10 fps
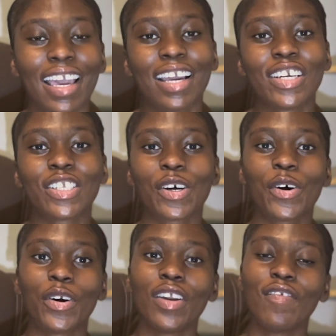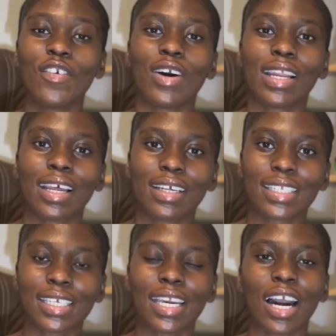So if you wanna
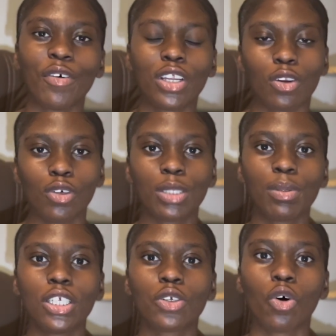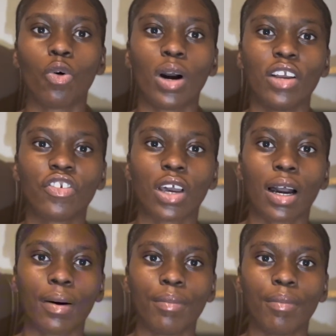see how it looks, please go watch
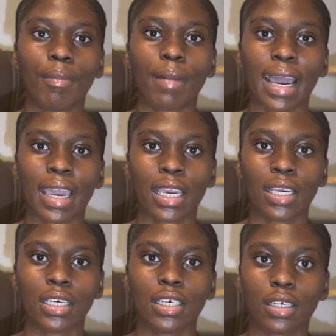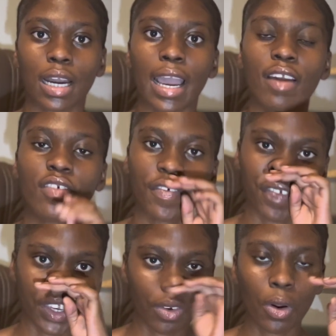I have a
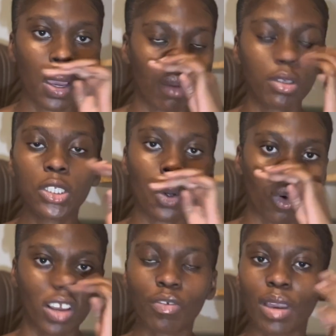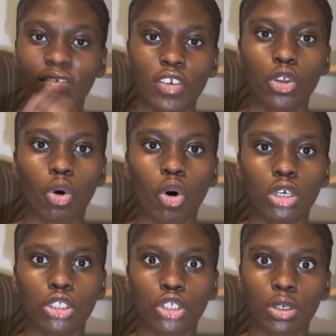video. Please go watch my video
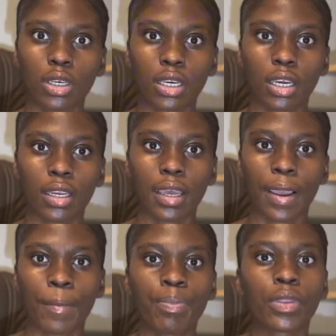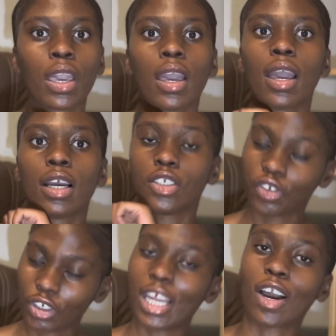on Twickenham
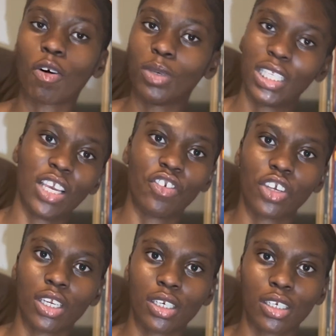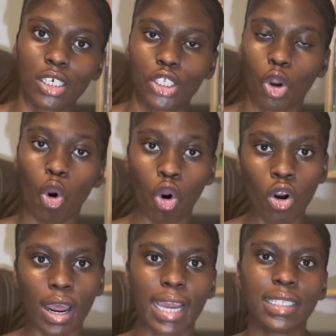student accommodation
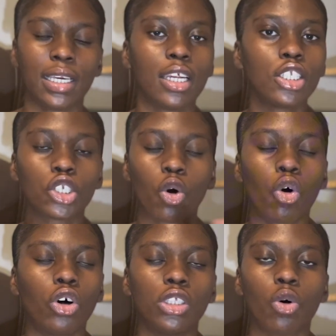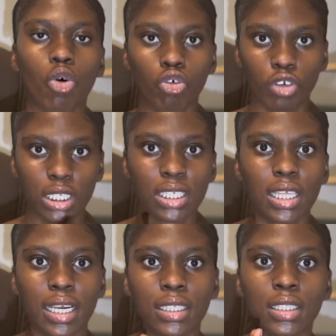tour. I did a tour on the whole
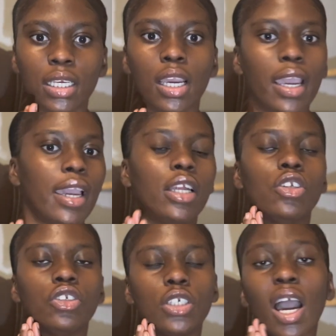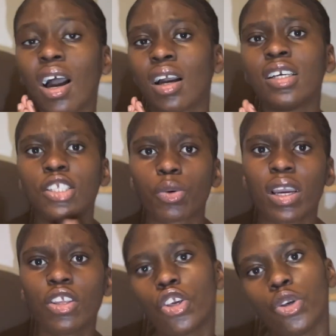resident, and yeah, it's
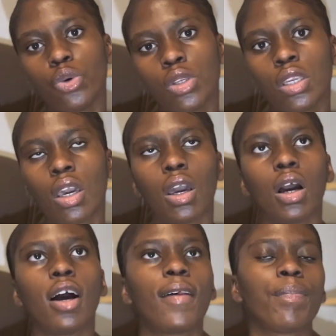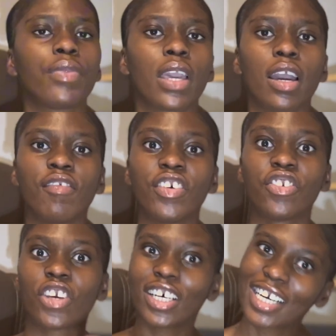quite cute. They have a
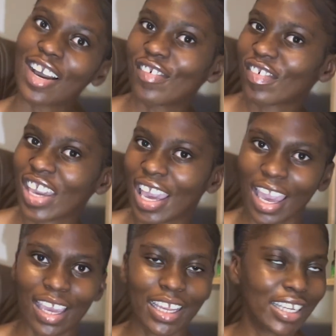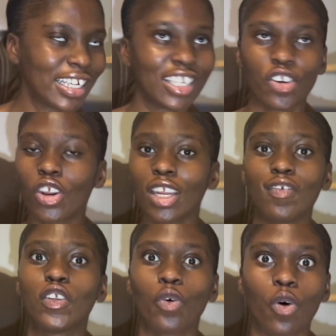chill cafe. You don't have
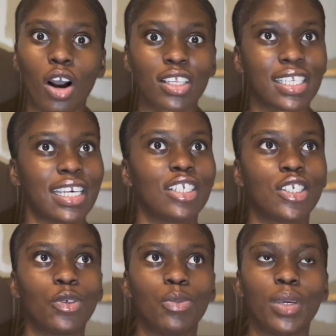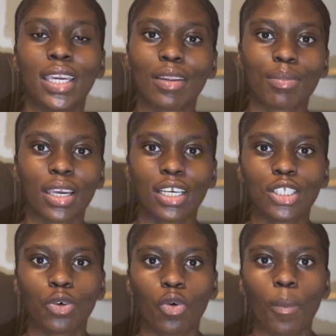to go outside to Pick and Pay
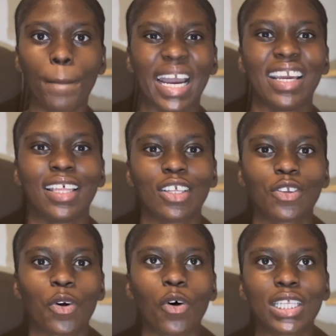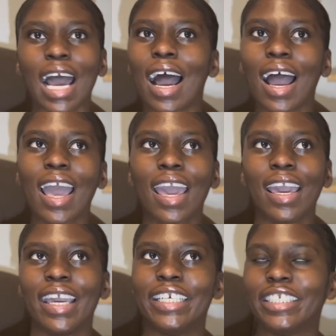to go buy that quota
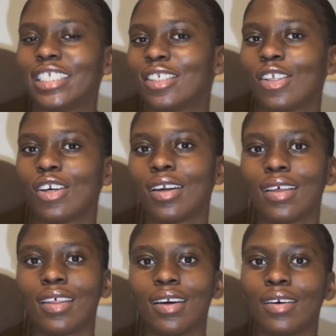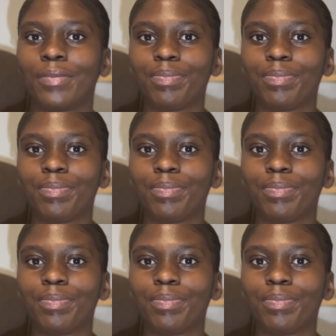and the